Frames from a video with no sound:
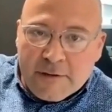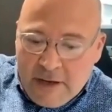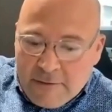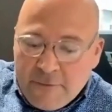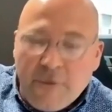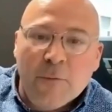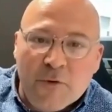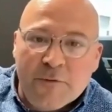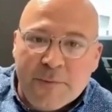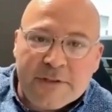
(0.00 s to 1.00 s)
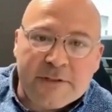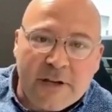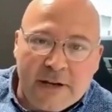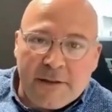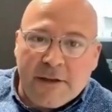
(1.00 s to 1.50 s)
have full movements,
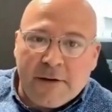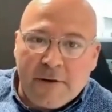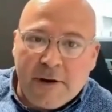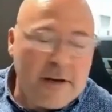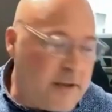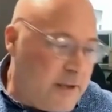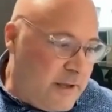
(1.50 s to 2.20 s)
kind of thing, right?